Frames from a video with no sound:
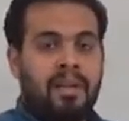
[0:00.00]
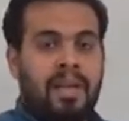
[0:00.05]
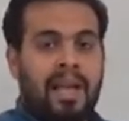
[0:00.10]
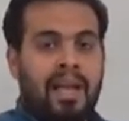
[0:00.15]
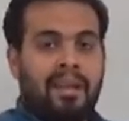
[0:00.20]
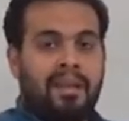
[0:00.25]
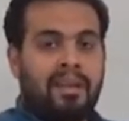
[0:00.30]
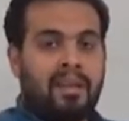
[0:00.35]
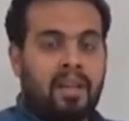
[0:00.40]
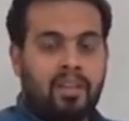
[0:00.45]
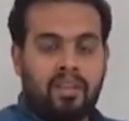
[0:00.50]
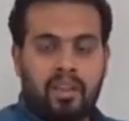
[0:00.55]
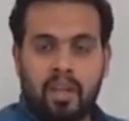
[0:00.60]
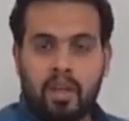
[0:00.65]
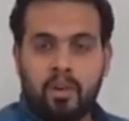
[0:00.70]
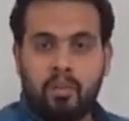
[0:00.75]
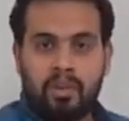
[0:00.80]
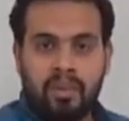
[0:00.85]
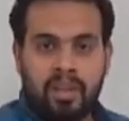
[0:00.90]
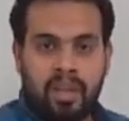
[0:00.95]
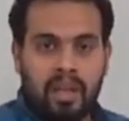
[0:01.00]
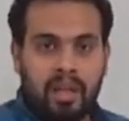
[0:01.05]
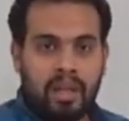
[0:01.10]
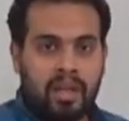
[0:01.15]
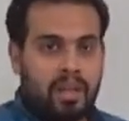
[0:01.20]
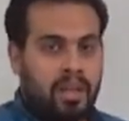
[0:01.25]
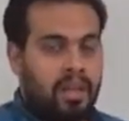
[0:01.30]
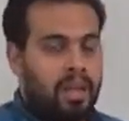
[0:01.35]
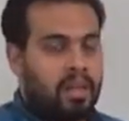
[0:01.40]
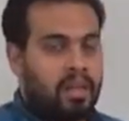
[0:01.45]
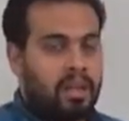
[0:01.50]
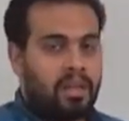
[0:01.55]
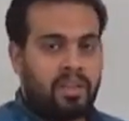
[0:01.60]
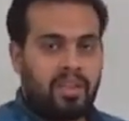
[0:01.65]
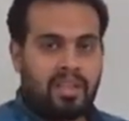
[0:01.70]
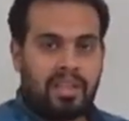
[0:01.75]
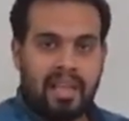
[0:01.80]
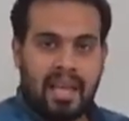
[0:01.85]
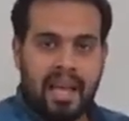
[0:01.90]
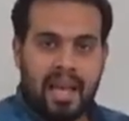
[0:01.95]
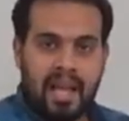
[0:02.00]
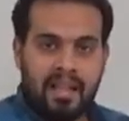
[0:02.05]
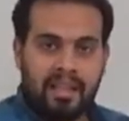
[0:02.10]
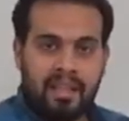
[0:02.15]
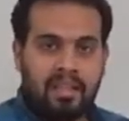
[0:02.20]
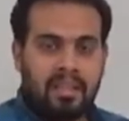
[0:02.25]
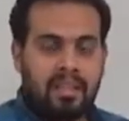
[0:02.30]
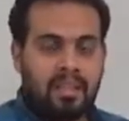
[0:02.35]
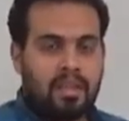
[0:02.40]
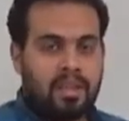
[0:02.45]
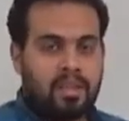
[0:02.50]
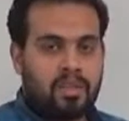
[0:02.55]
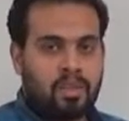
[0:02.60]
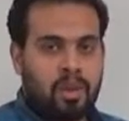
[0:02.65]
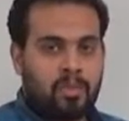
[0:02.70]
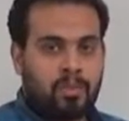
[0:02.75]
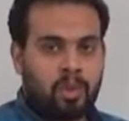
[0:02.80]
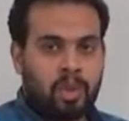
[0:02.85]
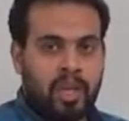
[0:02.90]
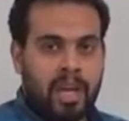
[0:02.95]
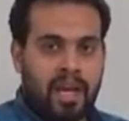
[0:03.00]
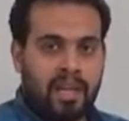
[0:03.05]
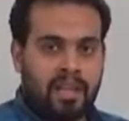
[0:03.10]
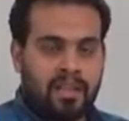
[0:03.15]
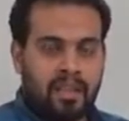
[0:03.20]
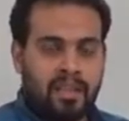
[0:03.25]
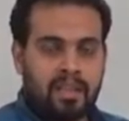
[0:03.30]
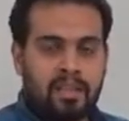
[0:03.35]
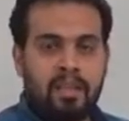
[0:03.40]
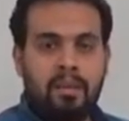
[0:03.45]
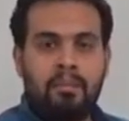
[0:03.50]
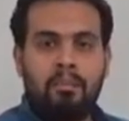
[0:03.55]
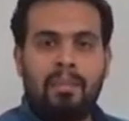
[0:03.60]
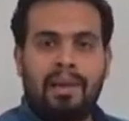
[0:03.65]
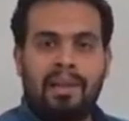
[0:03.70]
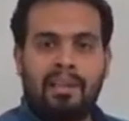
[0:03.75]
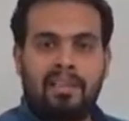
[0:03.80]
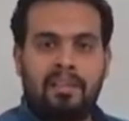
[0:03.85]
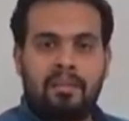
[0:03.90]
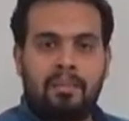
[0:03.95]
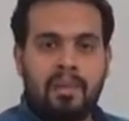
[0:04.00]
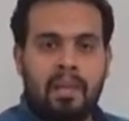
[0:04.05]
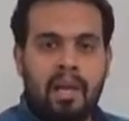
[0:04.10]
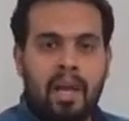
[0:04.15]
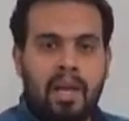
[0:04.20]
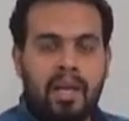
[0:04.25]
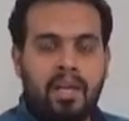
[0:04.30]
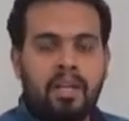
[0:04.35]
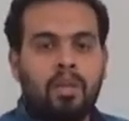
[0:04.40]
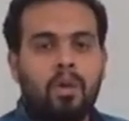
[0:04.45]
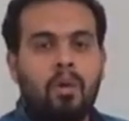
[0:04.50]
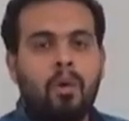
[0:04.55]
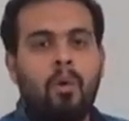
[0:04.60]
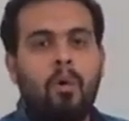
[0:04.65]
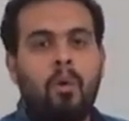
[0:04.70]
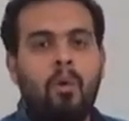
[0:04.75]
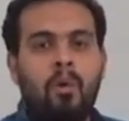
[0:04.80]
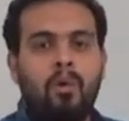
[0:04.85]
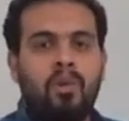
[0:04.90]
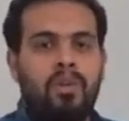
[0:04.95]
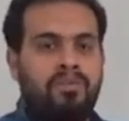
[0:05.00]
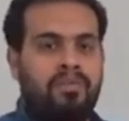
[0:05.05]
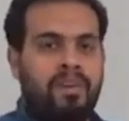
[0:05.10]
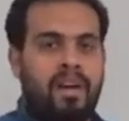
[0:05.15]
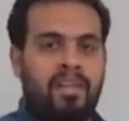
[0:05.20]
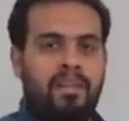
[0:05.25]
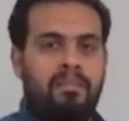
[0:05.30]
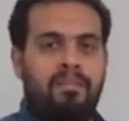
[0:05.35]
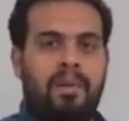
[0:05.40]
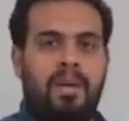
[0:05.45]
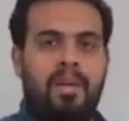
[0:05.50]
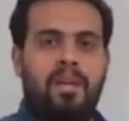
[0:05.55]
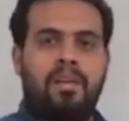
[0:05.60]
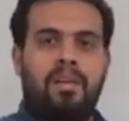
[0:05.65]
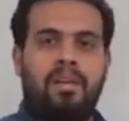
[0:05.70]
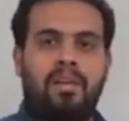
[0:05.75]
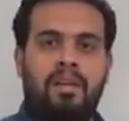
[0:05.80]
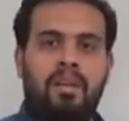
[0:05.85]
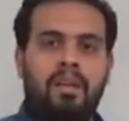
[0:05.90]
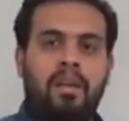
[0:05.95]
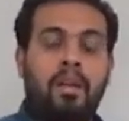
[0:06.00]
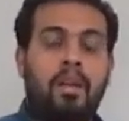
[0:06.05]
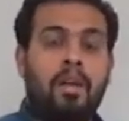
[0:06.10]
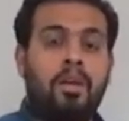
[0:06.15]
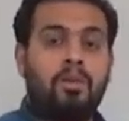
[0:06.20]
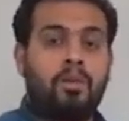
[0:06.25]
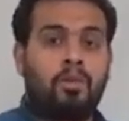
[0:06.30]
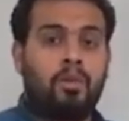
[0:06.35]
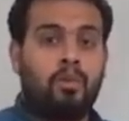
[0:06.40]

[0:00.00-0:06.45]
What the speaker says: Nothing with it, nothing added, subtracted, multiplied, or divided by. So